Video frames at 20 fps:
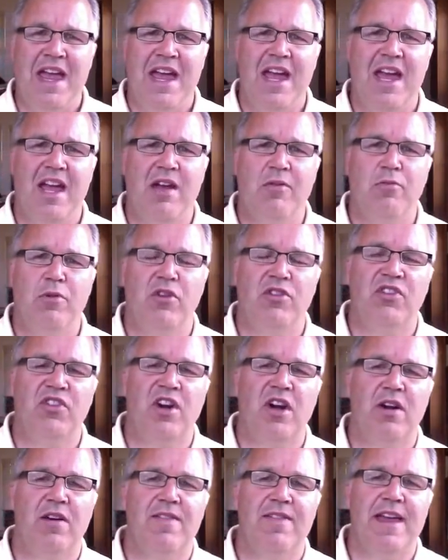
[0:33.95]
and we'll
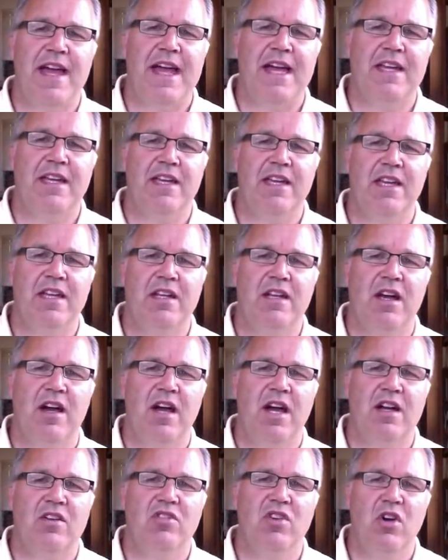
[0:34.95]
start that in
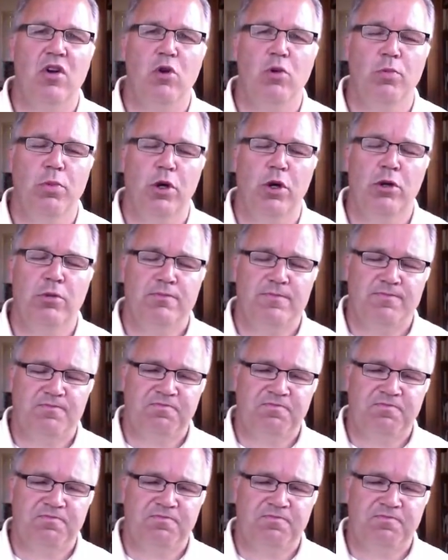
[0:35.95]
October.